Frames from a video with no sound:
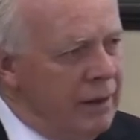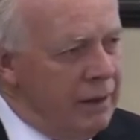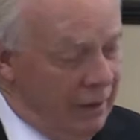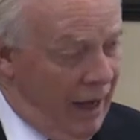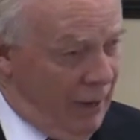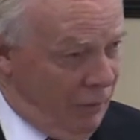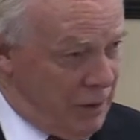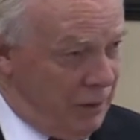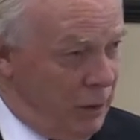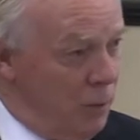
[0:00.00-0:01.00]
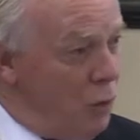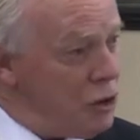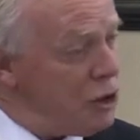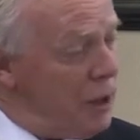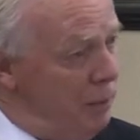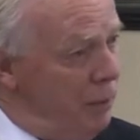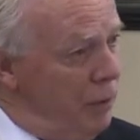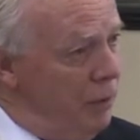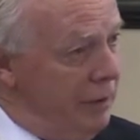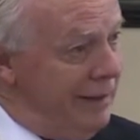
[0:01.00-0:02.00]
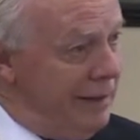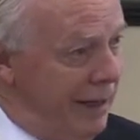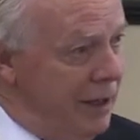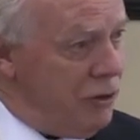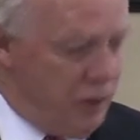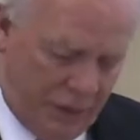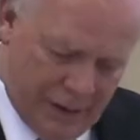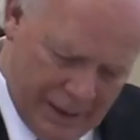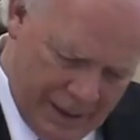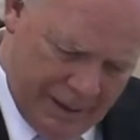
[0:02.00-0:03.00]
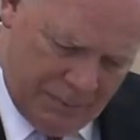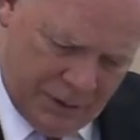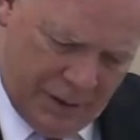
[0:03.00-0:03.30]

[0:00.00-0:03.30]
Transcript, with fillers: Life was a little more simple in ancient times.